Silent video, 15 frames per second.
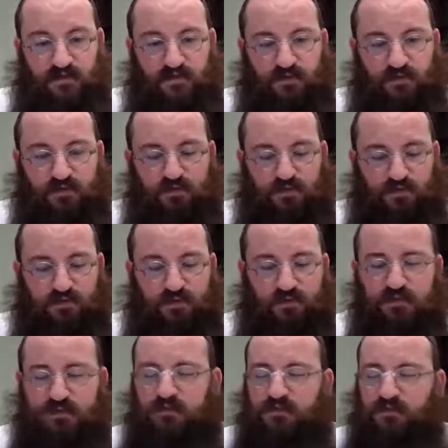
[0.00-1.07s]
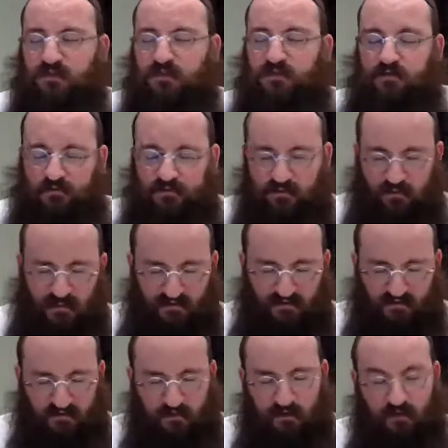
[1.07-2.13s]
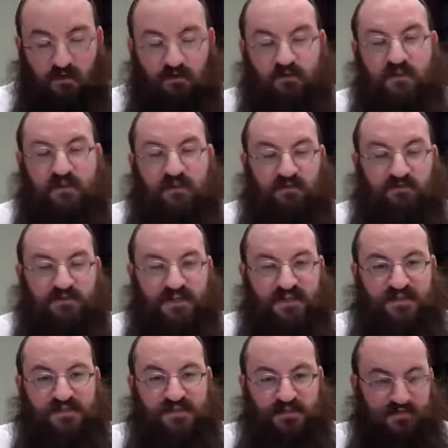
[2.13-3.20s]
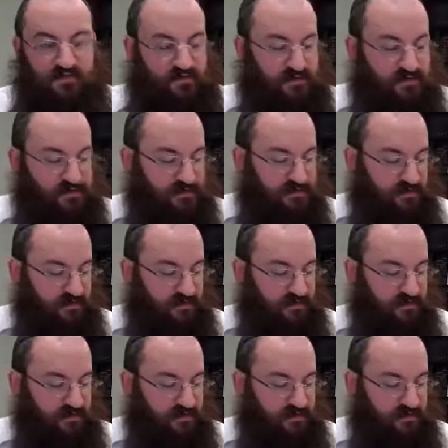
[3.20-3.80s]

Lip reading: should be full only of its interests,